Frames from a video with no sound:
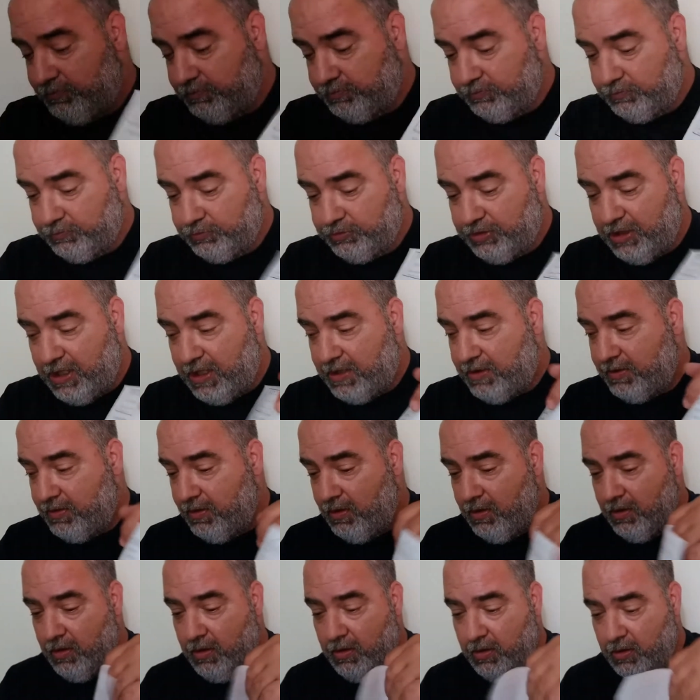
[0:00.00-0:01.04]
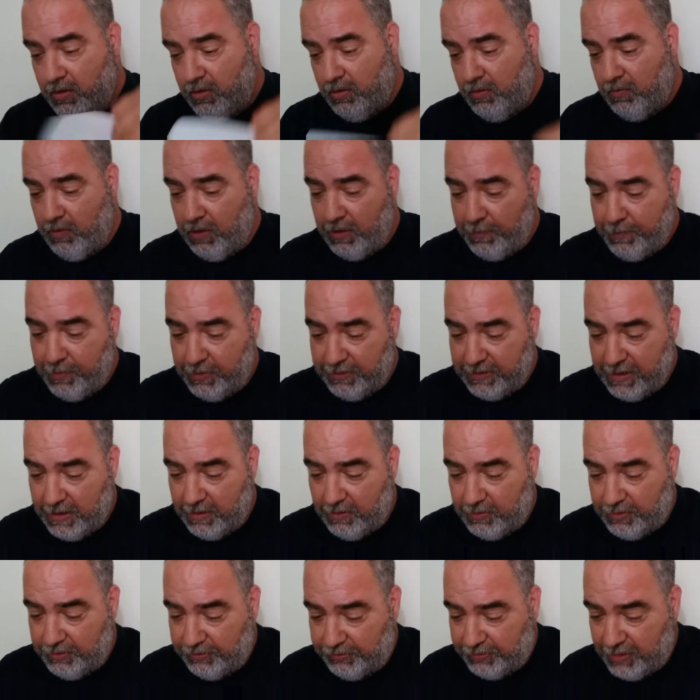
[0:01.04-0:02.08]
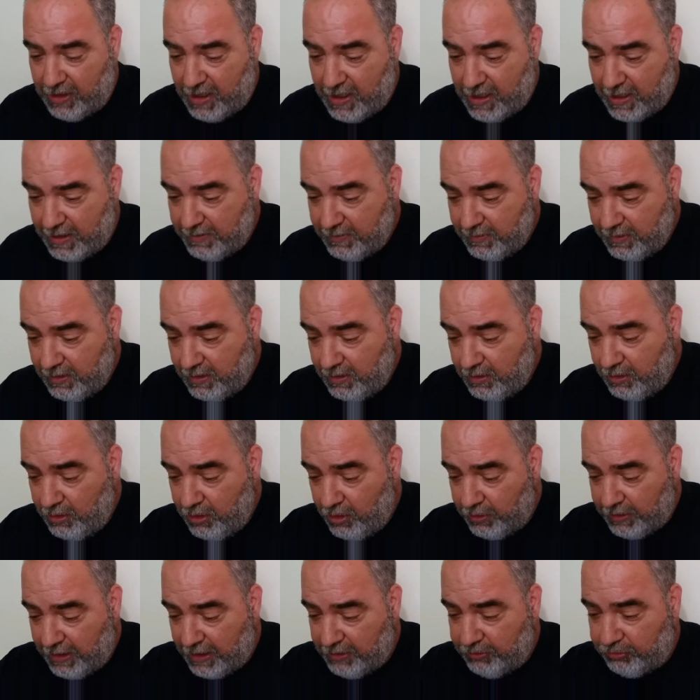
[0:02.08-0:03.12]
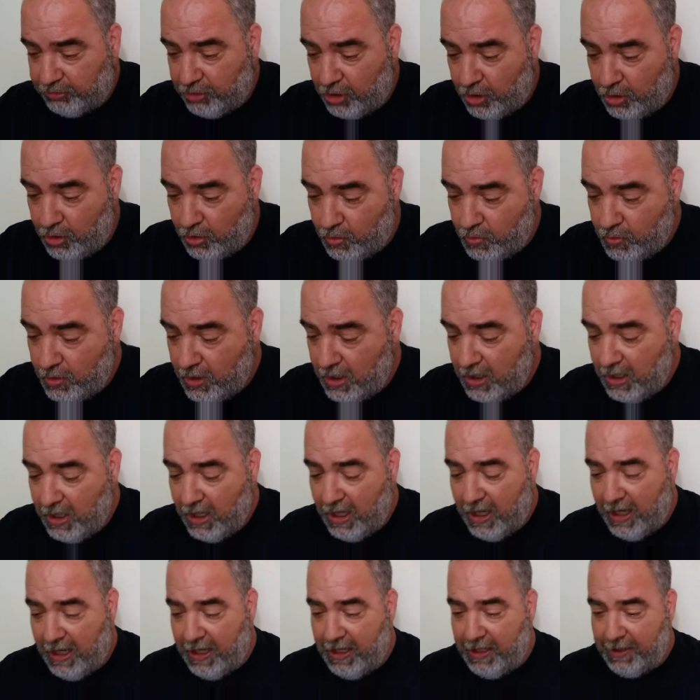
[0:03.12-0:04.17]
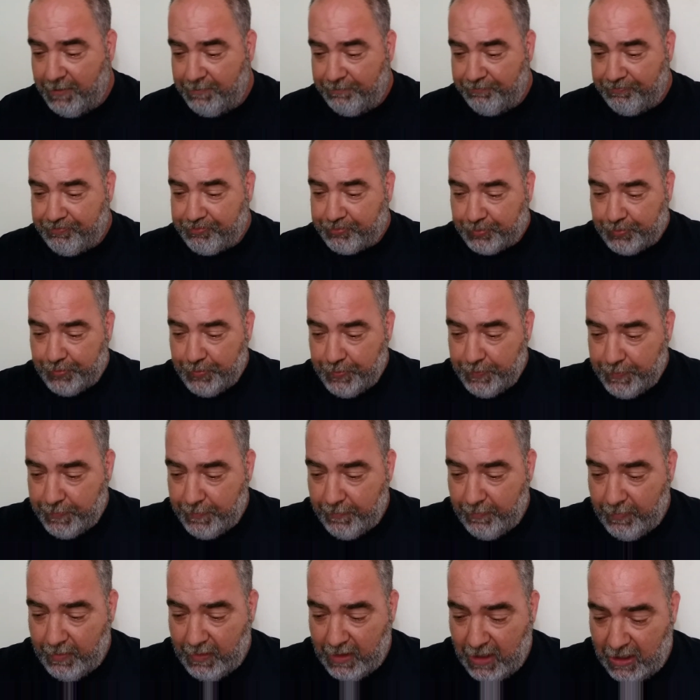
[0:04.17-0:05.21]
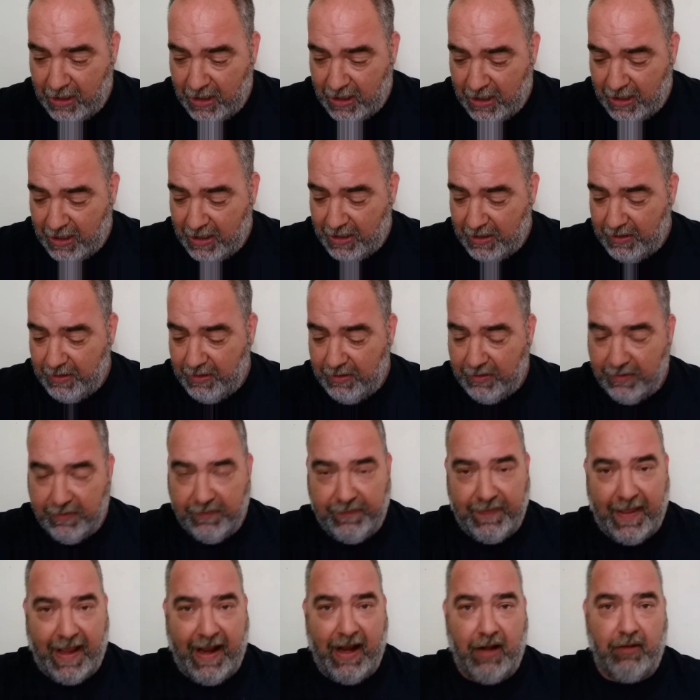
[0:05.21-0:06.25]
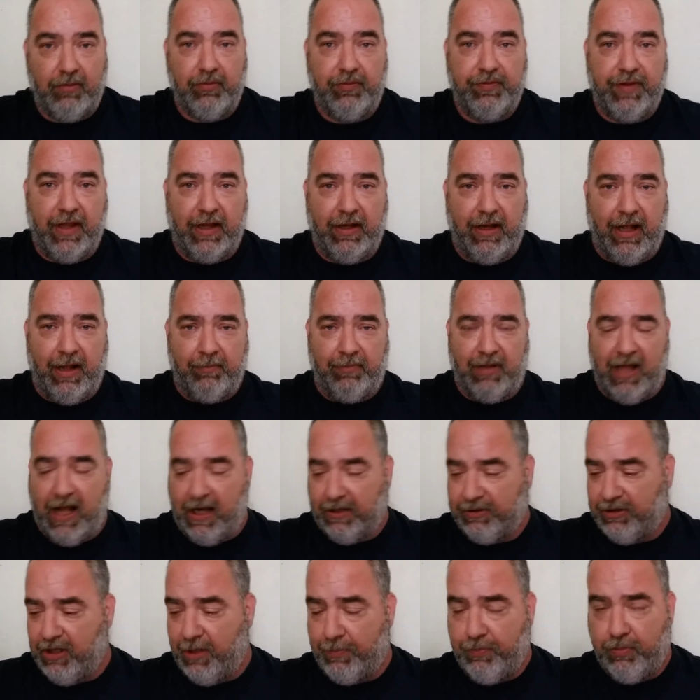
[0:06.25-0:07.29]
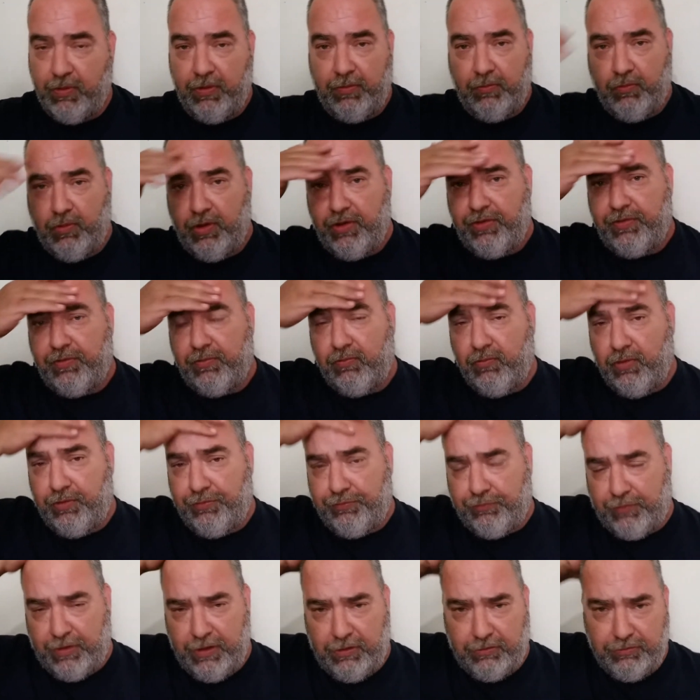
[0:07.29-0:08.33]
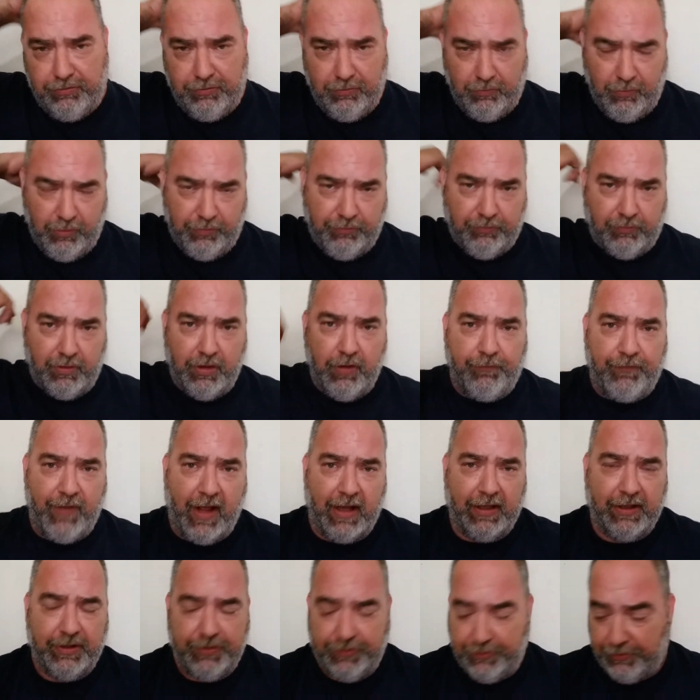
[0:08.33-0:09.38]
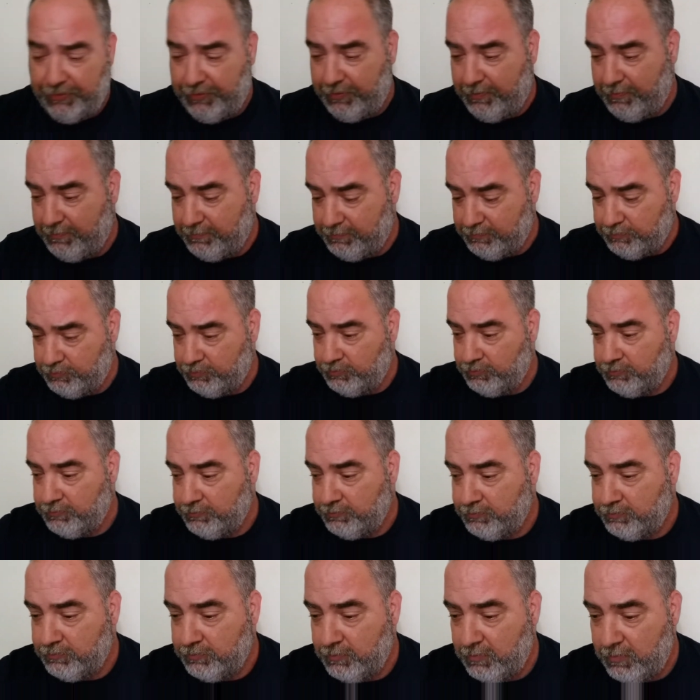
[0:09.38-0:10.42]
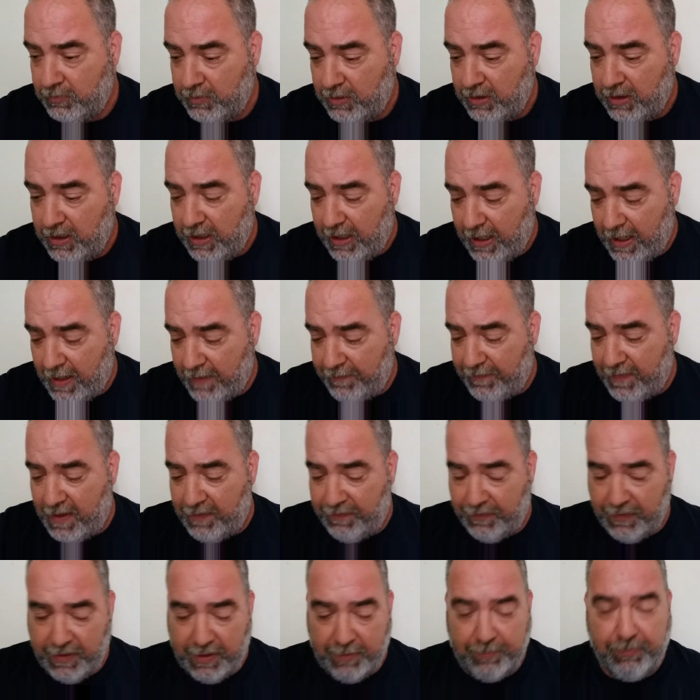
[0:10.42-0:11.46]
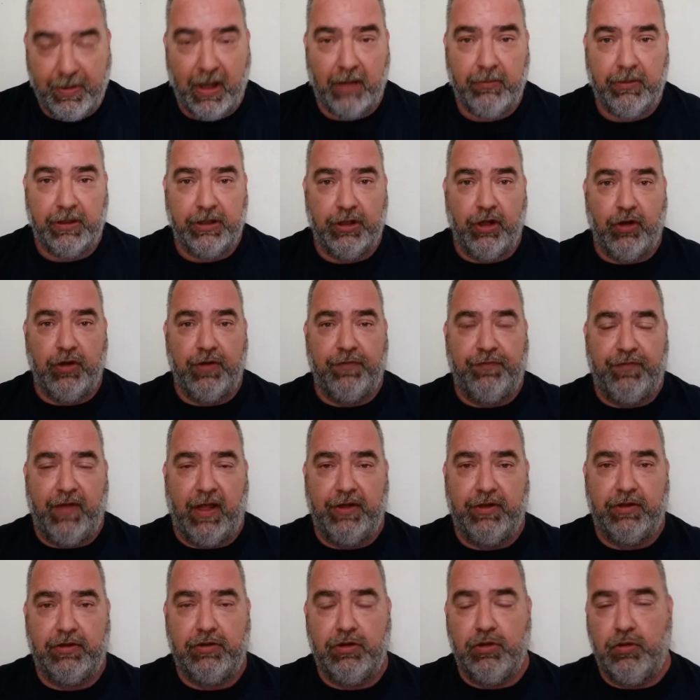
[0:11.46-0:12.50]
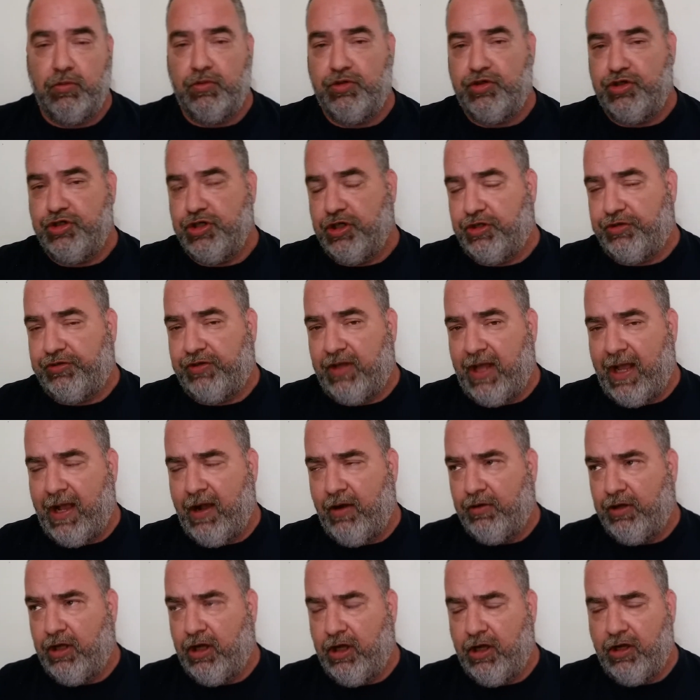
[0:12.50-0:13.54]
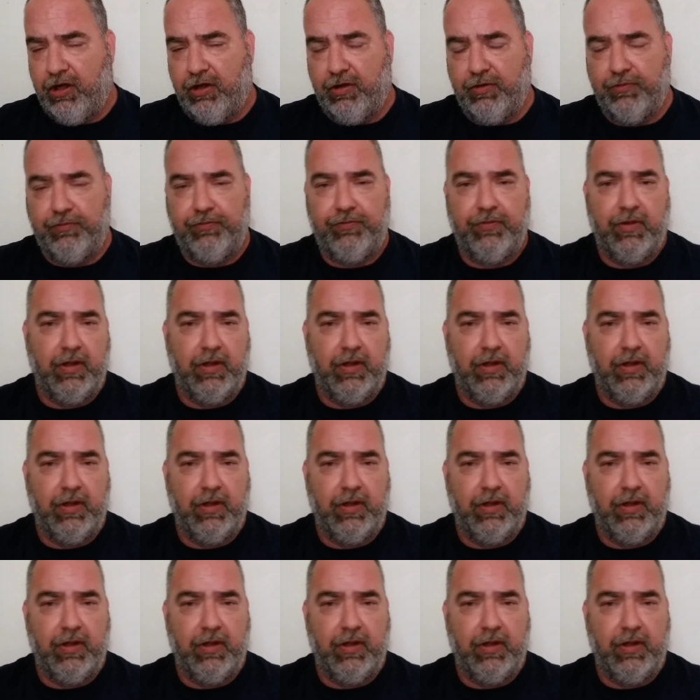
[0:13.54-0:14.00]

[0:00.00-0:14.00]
Okay? I'm going to put that on the side. Okay, so now that I'm locked up with real felons, and then the public no defender who was just out of